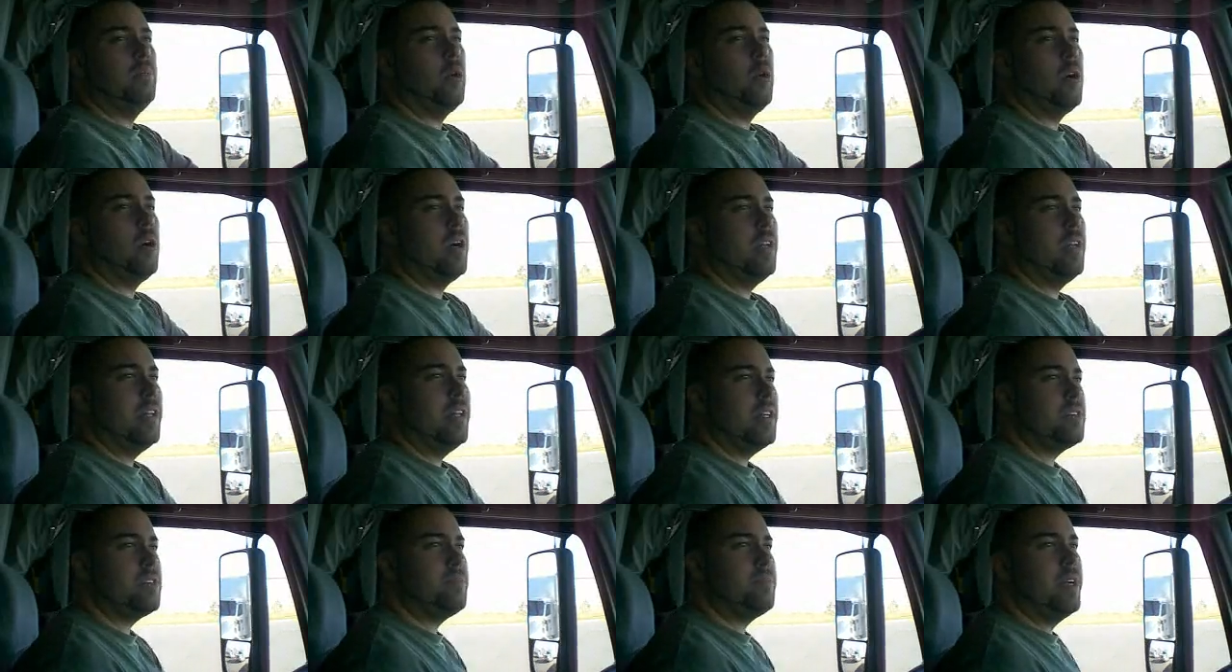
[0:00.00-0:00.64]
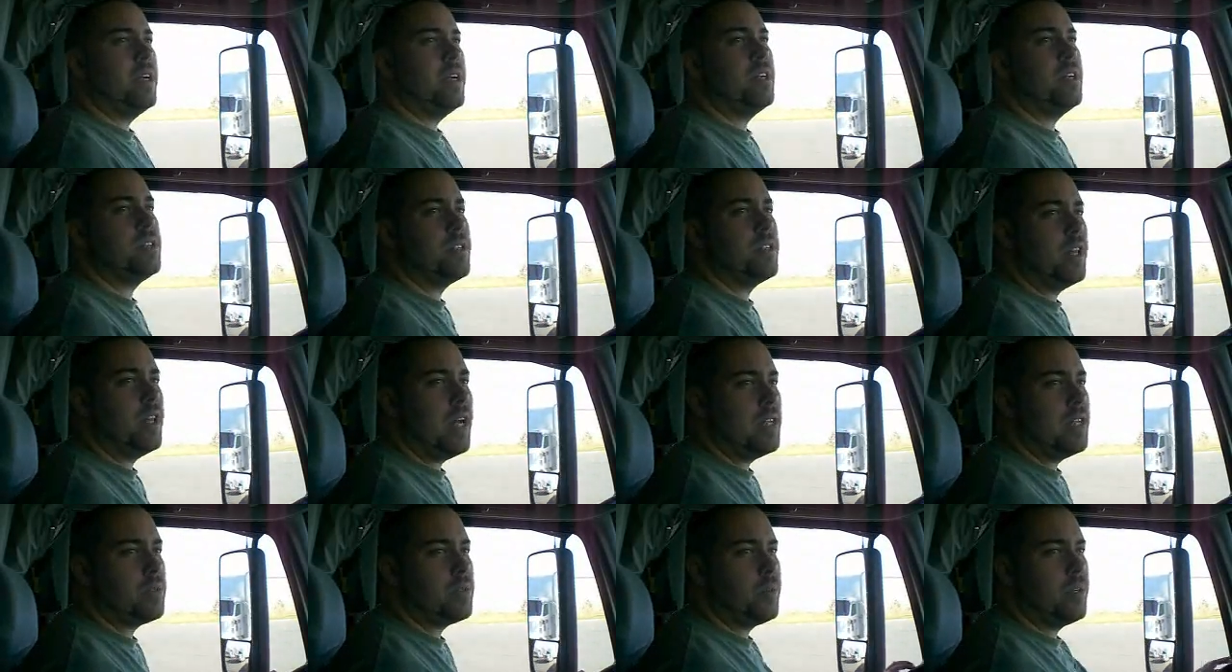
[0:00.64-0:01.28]
more in this mirror,
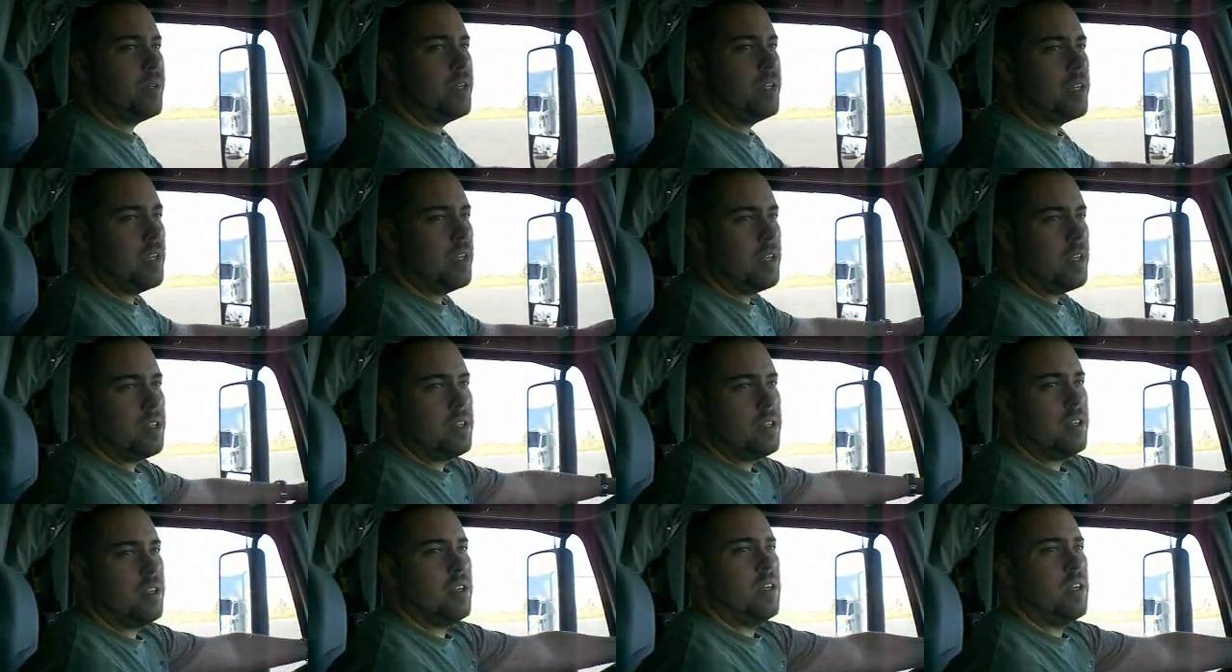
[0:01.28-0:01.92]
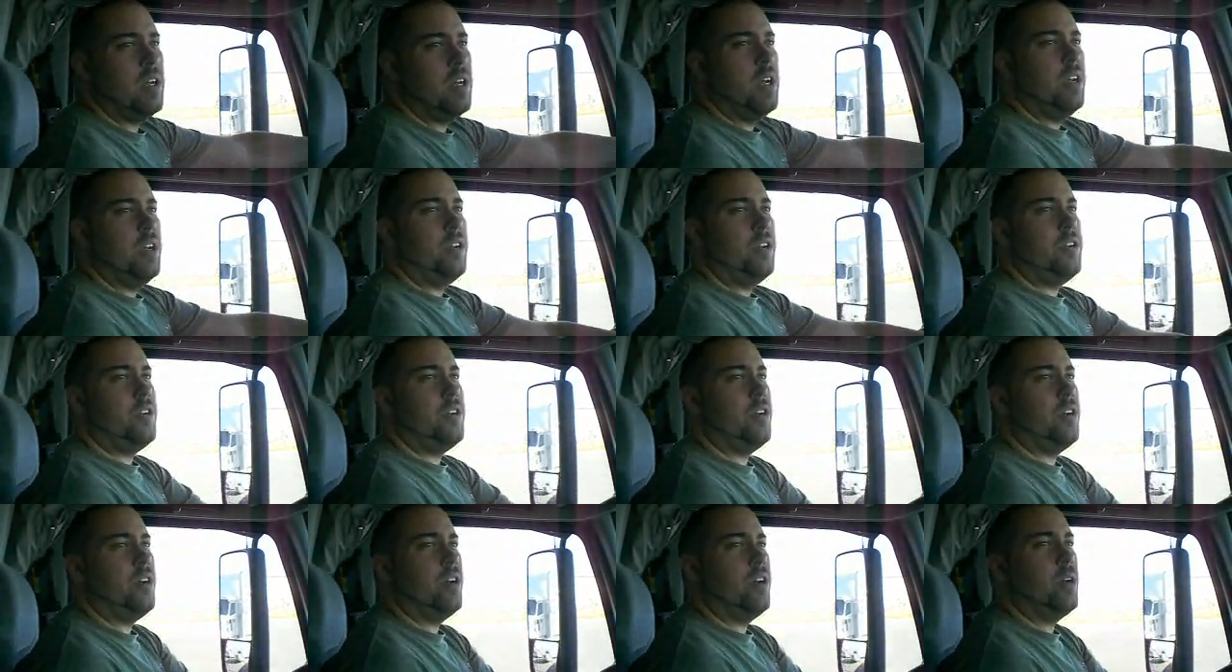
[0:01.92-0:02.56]
so that's when you're going
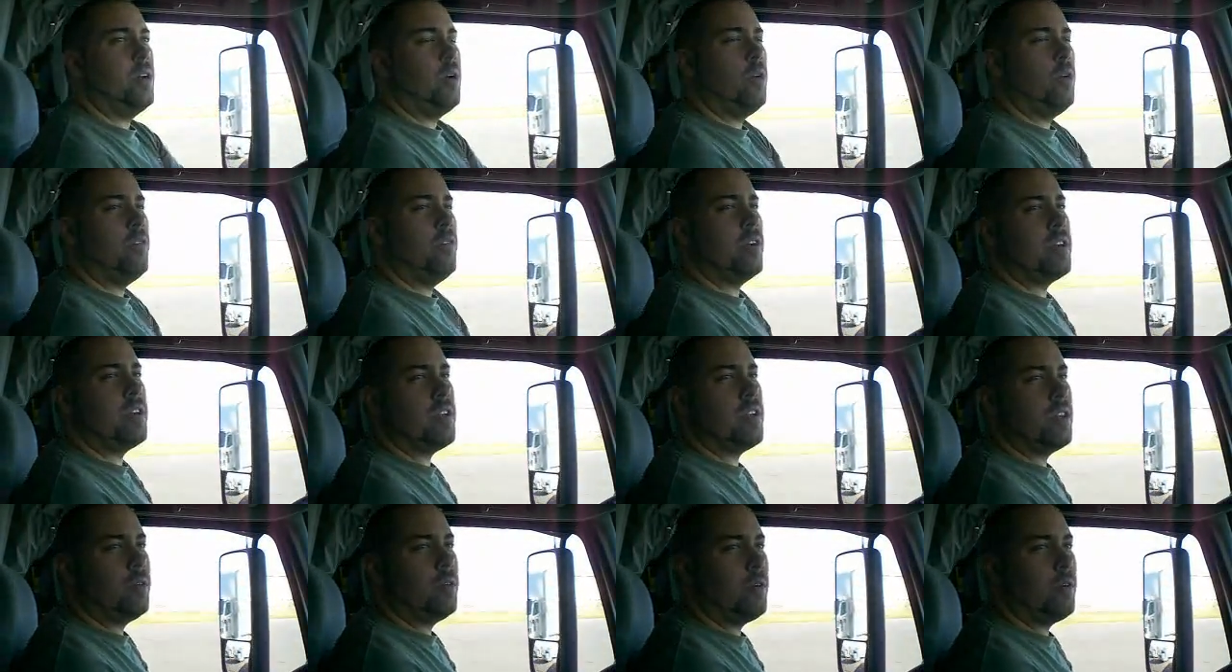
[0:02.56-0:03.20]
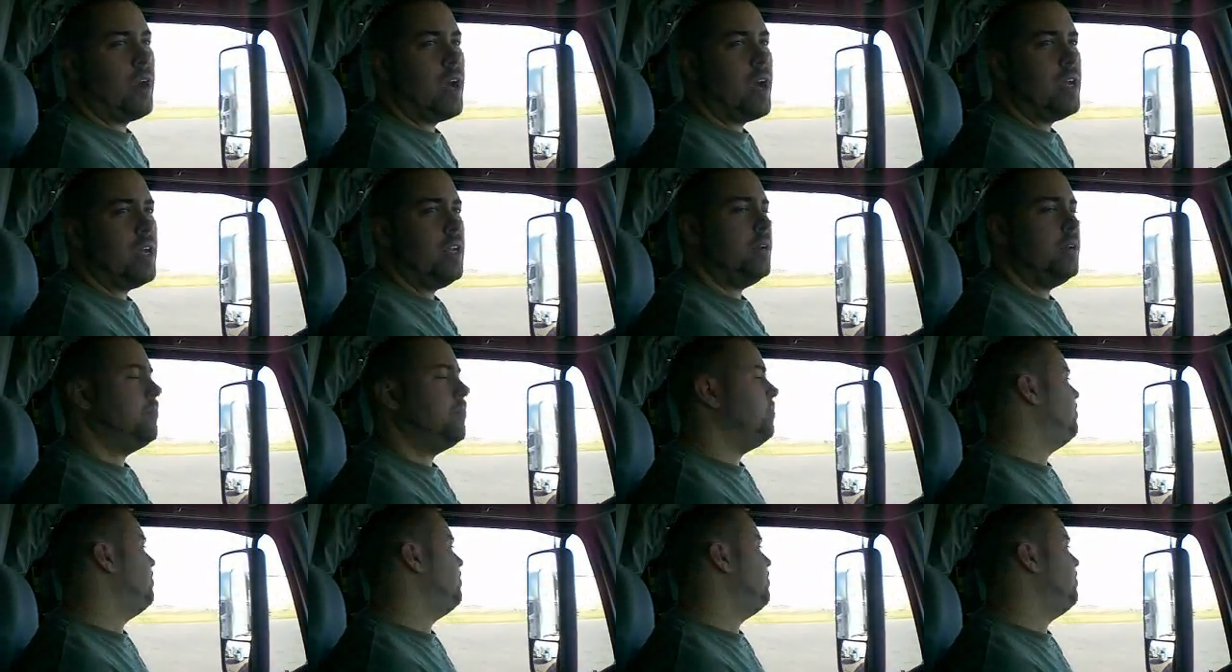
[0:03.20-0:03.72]
to turn it over to the right.